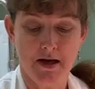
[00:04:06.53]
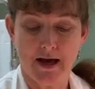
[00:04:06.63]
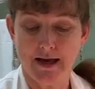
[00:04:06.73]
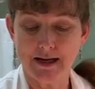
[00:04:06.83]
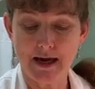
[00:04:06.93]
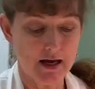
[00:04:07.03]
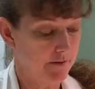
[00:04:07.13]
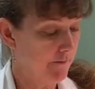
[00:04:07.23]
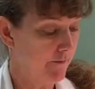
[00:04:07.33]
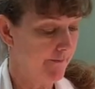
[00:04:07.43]
And again,
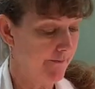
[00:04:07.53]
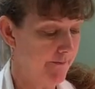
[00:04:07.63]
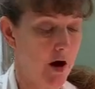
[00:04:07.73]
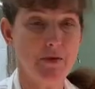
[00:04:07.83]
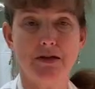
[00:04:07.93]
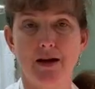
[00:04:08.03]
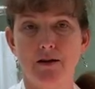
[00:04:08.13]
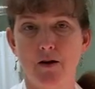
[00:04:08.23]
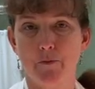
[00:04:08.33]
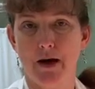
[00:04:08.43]
mom and dad
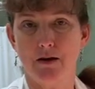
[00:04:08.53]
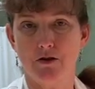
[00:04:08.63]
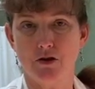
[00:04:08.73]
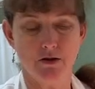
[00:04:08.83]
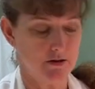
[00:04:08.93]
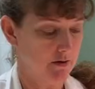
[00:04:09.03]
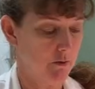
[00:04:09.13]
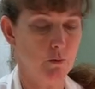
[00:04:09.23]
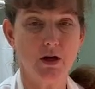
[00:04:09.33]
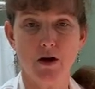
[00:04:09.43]
care about inches,
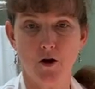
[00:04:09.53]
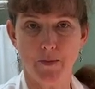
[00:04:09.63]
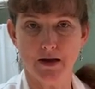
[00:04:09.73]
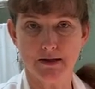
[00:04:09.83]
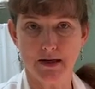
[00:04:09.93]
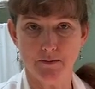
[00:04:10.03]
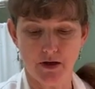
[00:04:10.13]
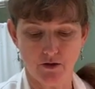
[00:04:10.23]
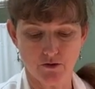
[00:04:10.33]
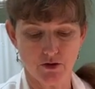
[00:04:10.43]
we care about
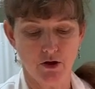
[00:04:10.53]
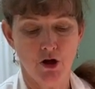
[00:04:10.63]
centimeters.